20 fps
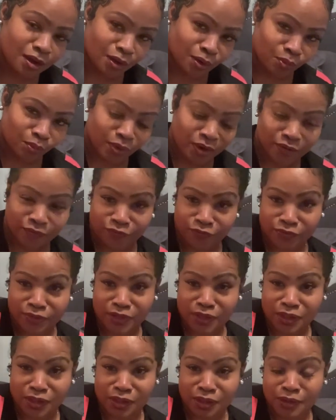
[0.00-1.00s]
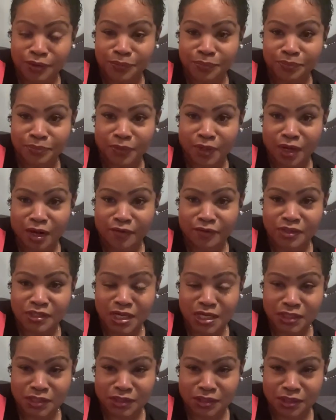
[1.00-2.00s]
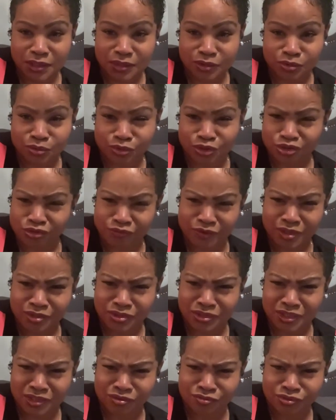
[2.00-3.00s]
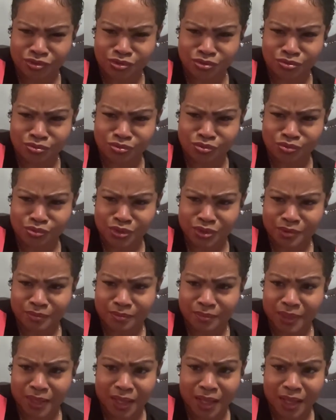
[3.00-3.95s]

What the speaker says: with the iridescent or Swarovski crystals on them.